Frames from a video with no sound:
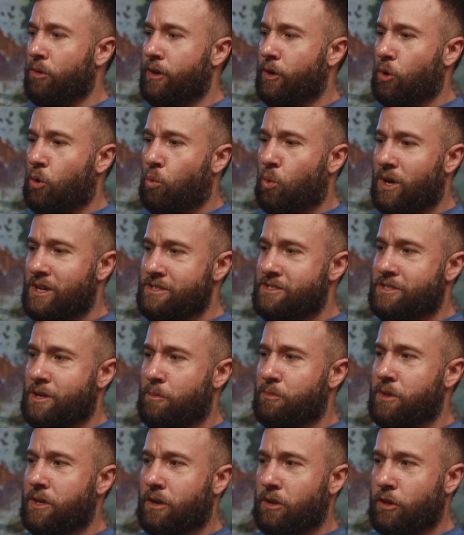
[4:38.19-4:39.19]
they'll want
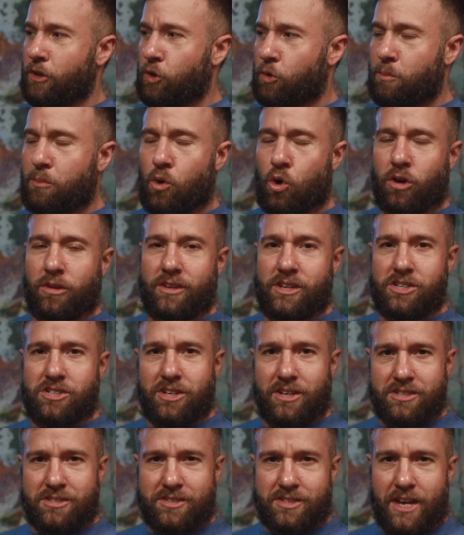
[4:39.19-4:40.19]
something a little more than
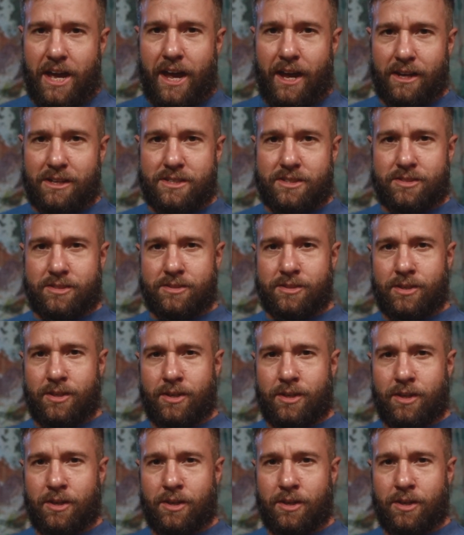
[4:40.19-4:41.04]
just sex.